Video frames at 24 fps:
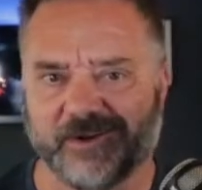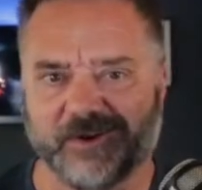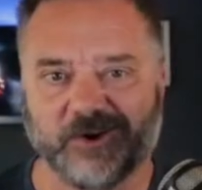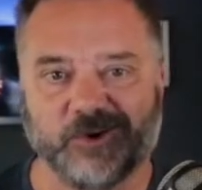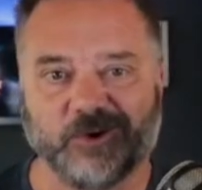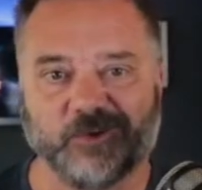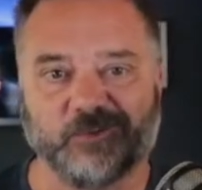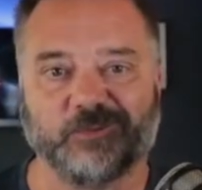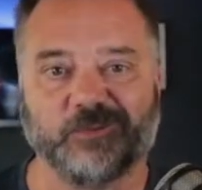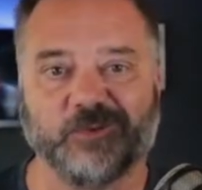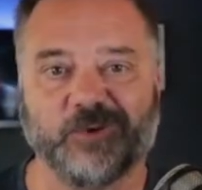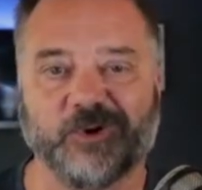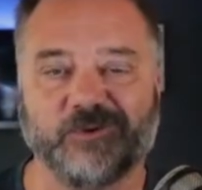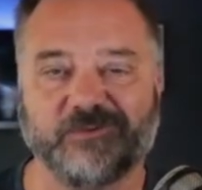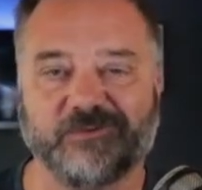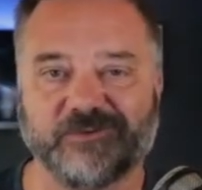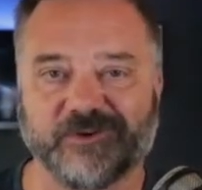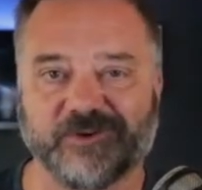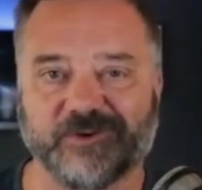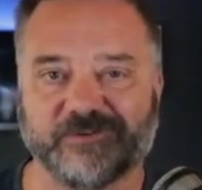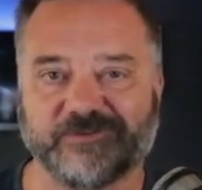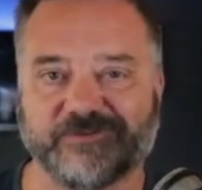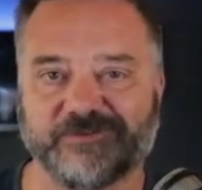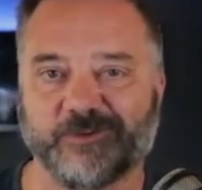Rover
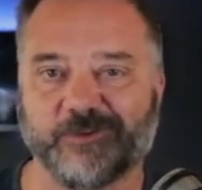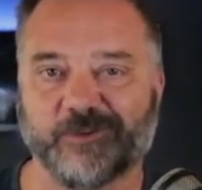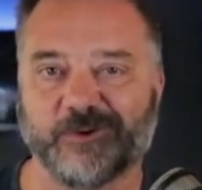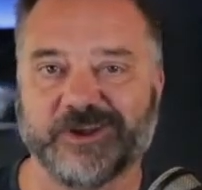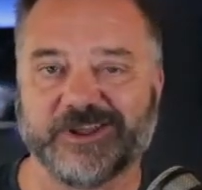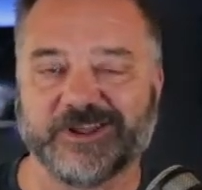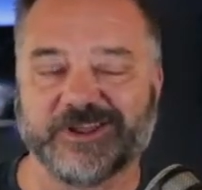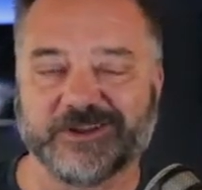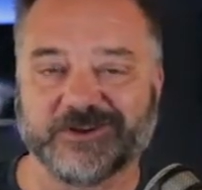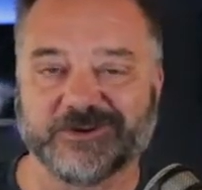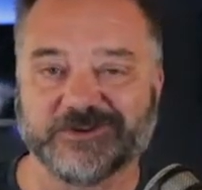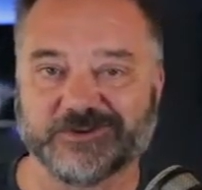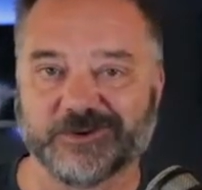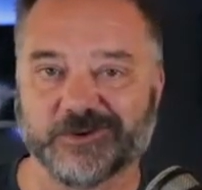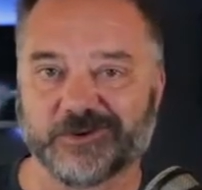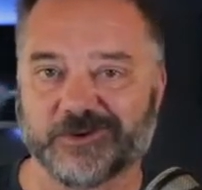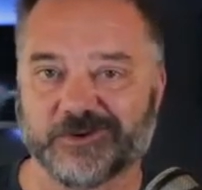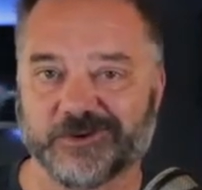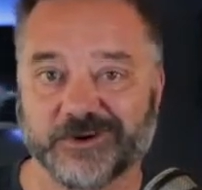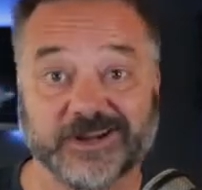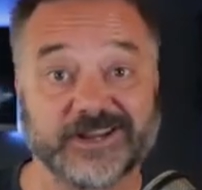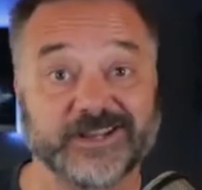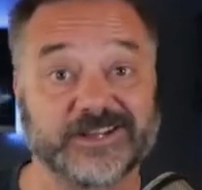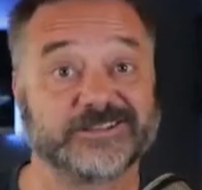40 controller. I
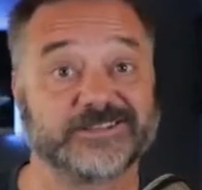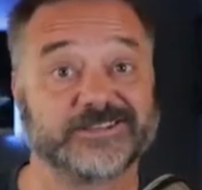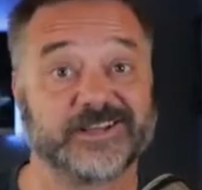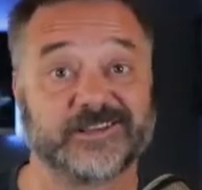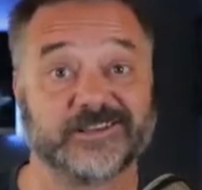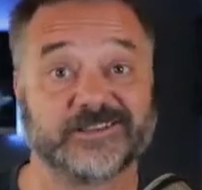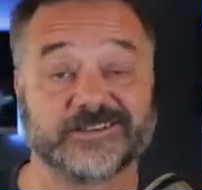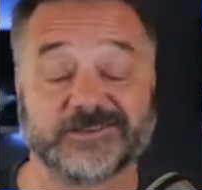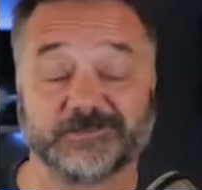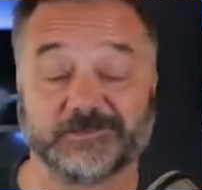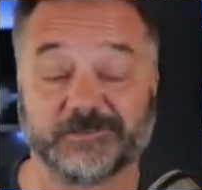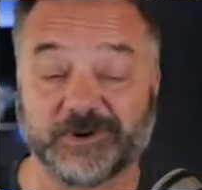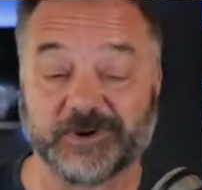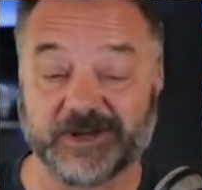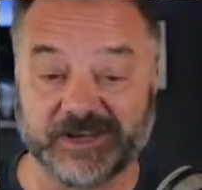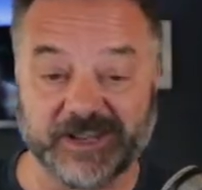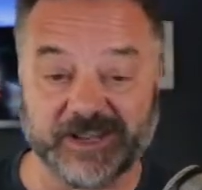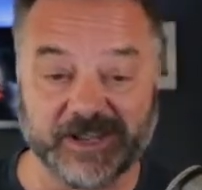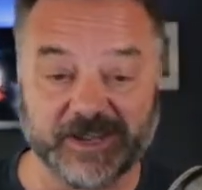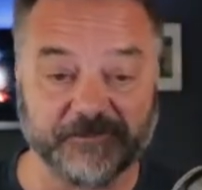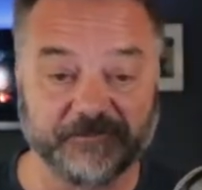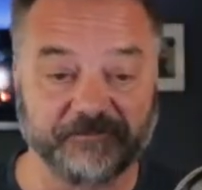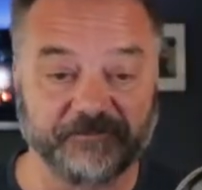can tell it's Monday.